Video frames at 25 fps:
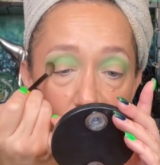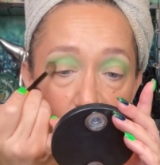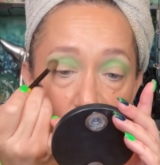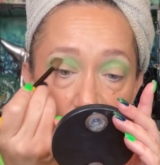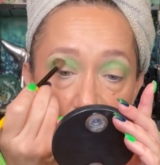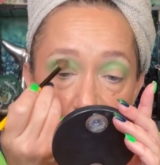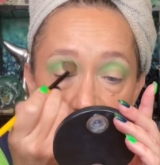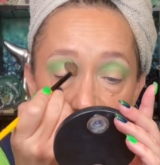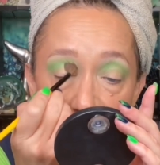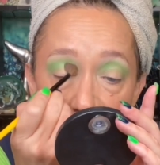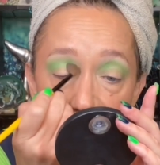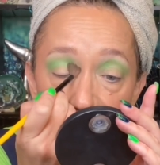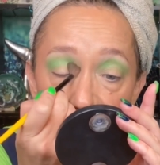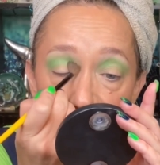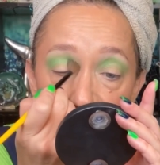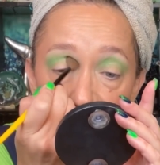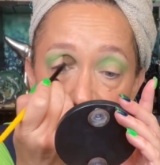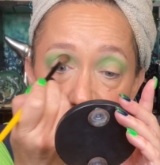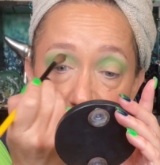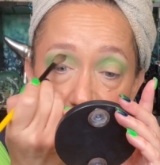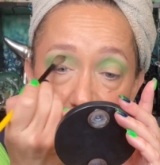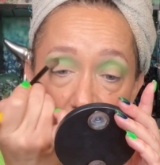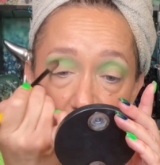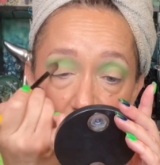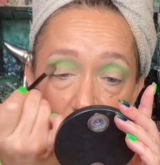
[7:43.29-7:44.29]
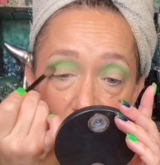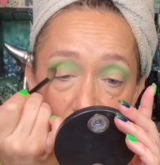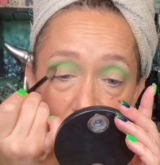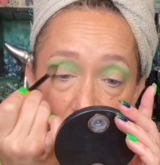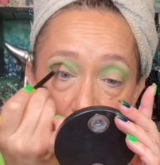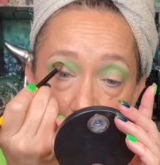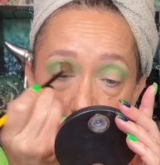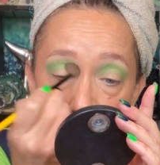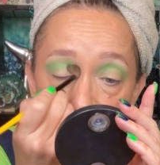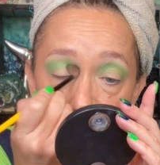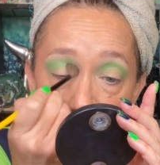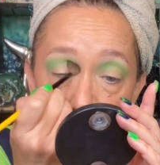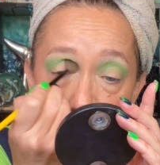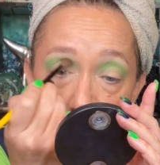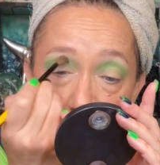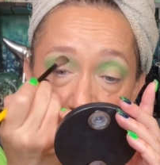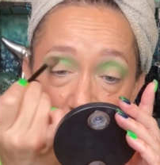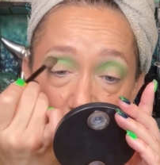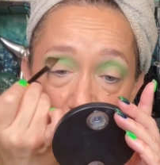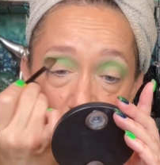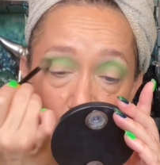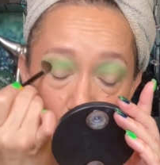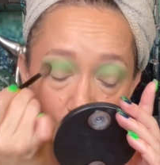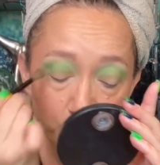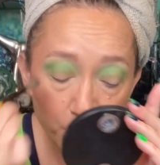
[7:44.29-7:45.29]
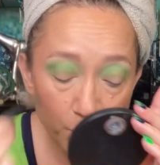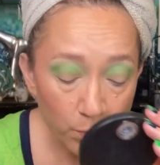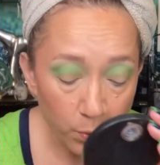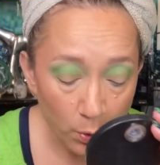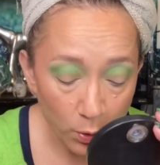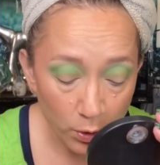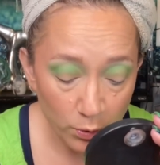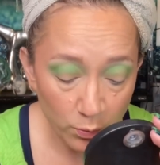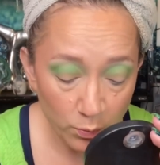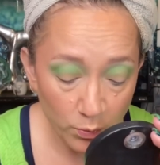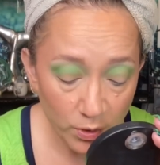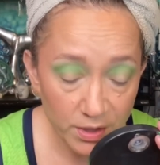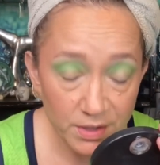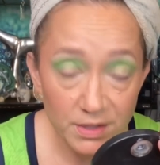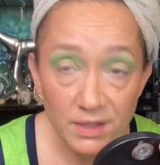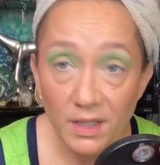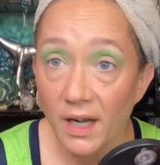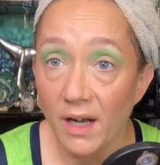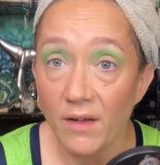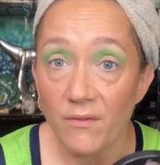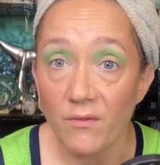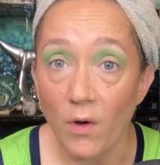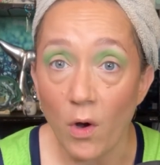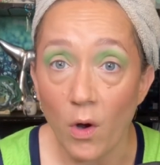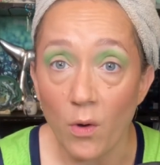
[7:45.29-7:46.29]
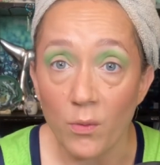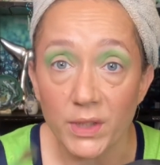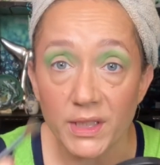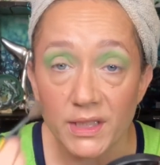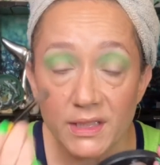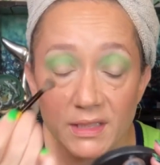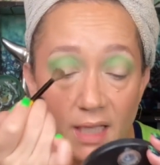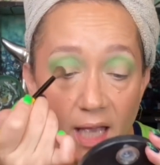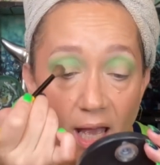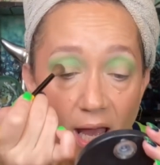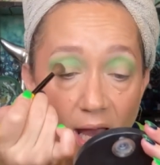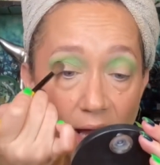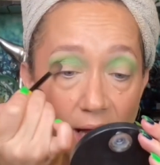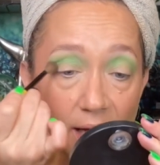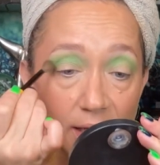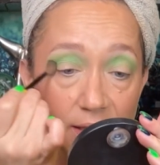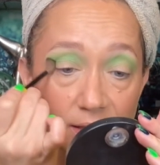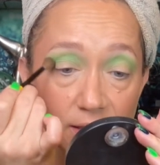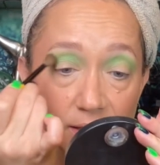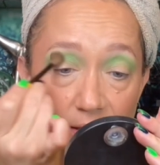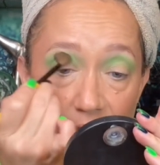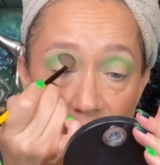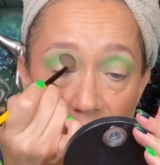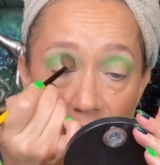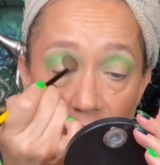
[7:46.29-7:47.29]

She said it's like something I was born with that I've always had.